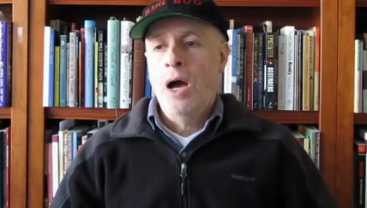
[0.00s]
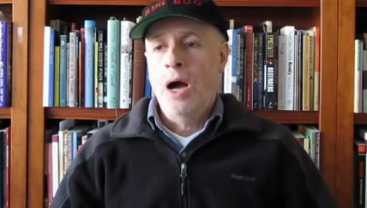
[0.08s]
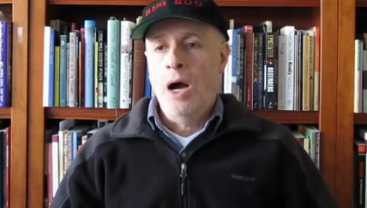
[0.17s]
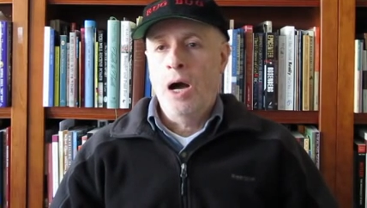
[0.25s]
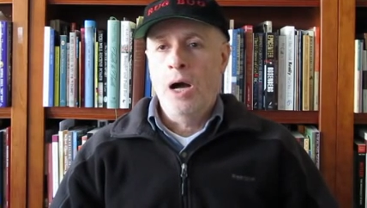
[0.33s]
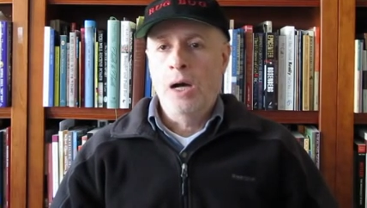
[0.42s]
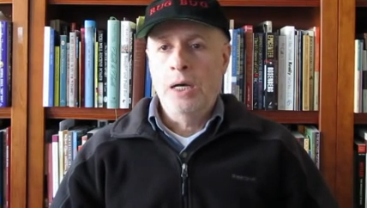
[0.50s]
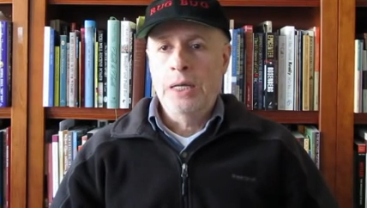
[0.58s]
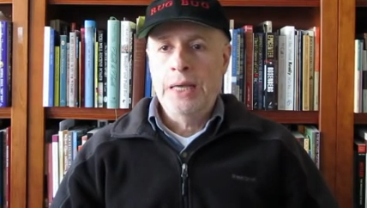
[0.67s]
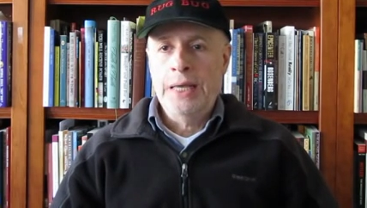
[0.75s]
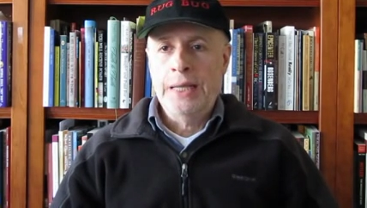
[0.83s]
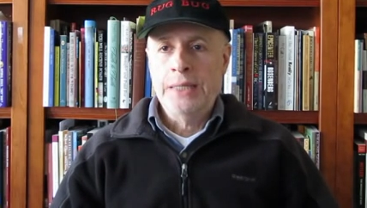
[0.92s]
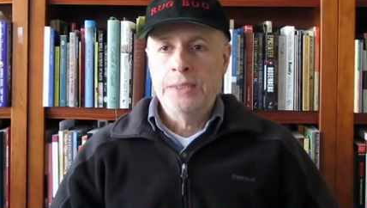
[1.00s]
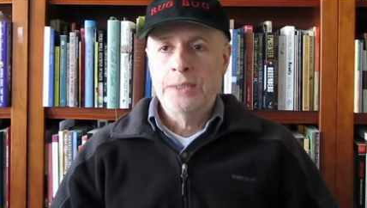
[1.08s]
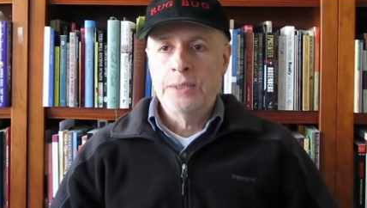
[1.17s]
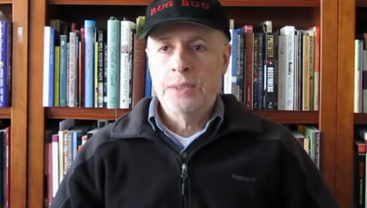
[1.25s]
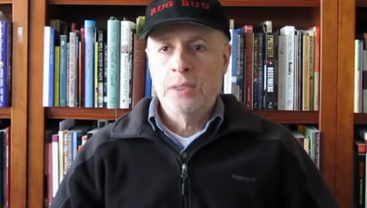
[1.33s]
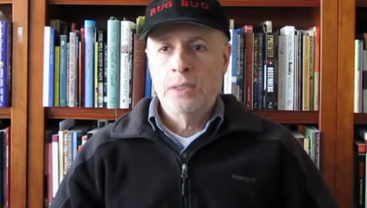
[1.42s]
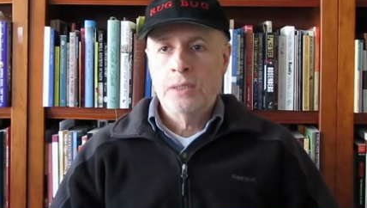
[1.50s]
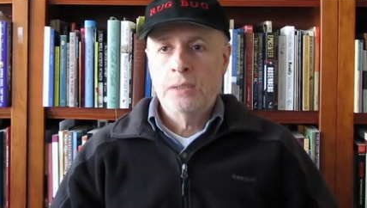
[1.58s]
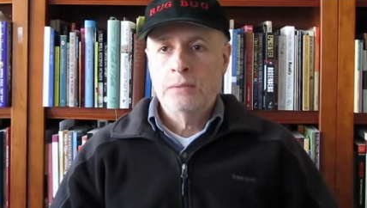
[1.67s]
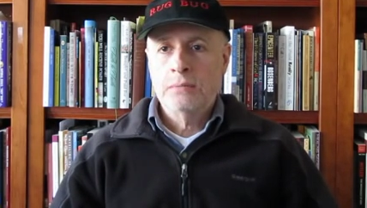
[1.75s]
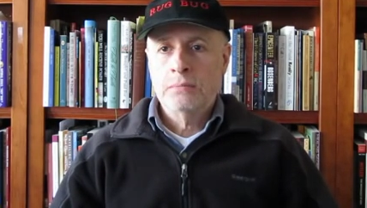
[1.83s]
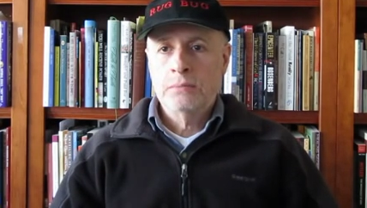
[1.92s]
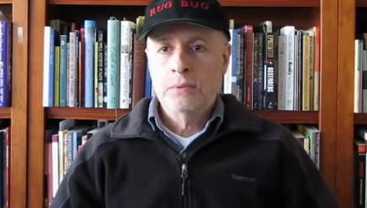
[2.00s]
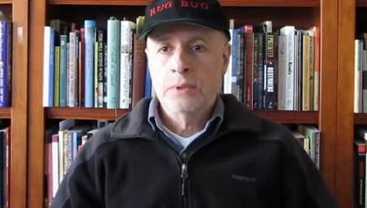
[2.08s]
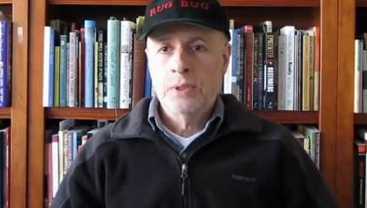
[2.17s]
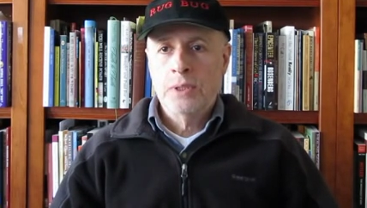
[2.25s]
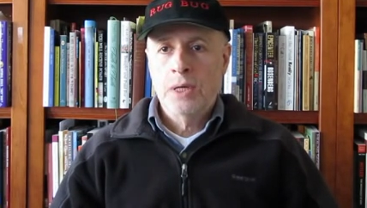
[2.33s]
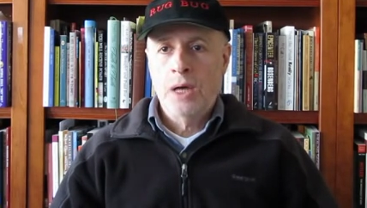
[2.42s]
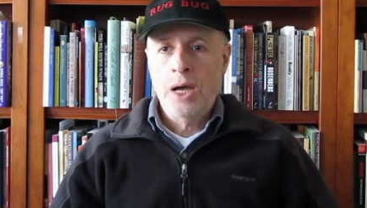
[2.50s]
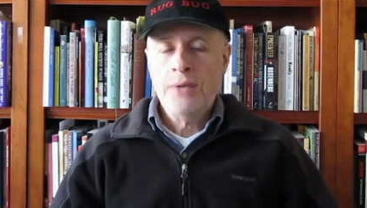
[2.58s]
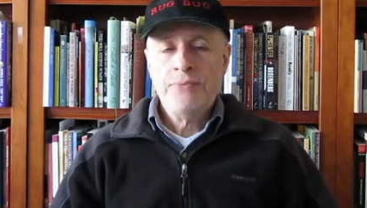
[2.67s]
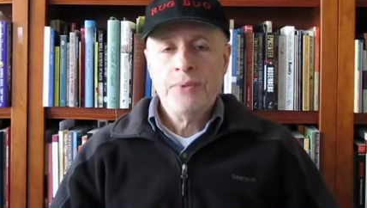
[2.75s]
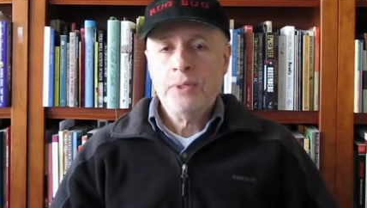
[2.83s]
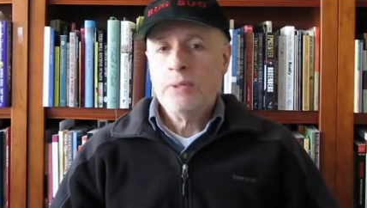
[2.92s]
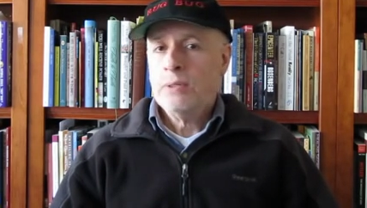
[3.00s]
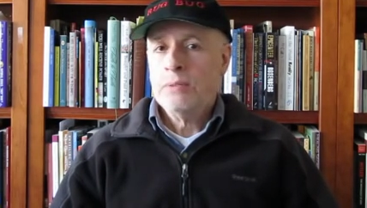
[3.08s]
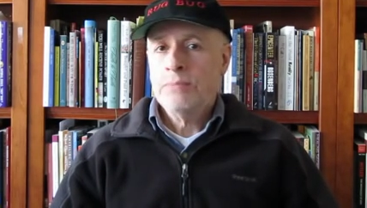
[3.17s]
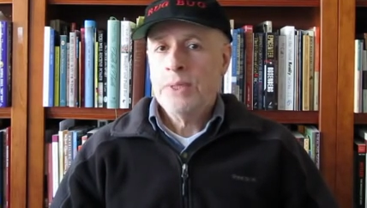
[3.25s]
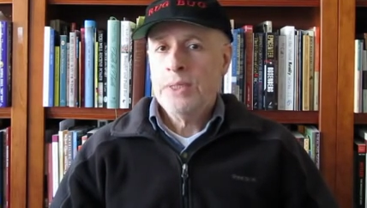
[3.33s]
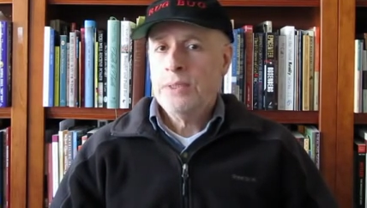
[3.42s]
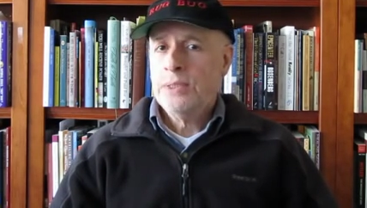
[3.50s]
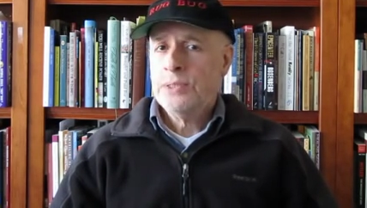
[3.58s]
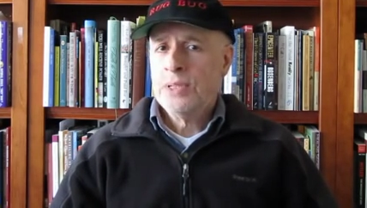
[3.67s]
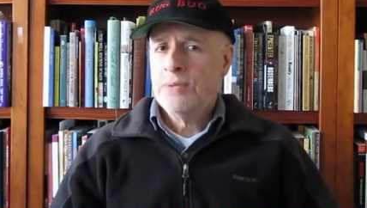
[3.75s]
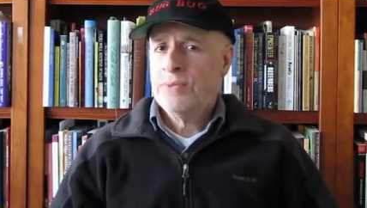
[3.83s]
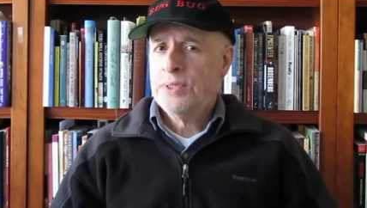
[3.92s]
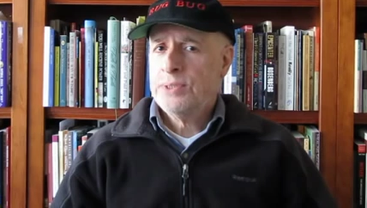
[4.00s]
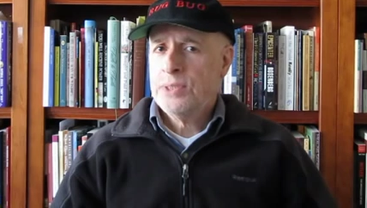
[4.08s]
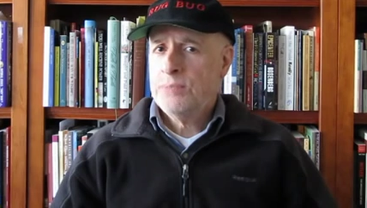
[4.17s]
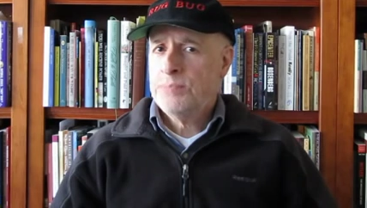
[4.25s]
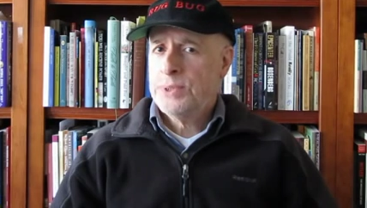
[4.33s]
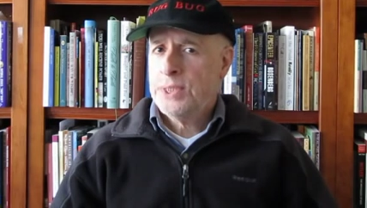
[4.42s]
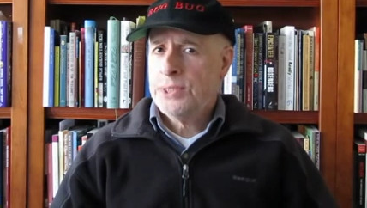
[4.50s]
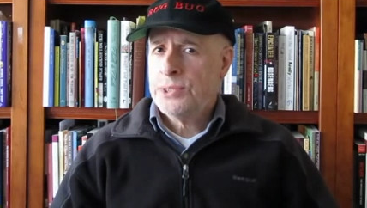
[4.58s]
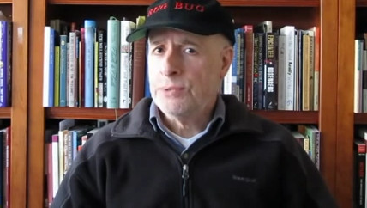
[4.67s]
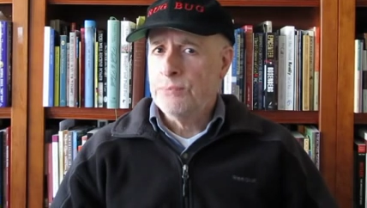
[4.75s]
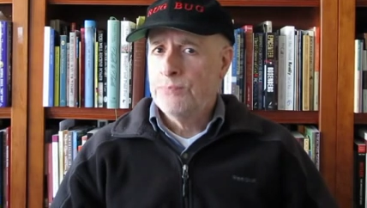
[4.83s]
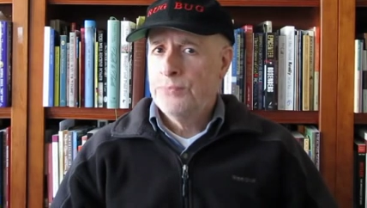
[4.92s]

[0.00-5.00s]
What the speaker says: And I think many of these have antique potential.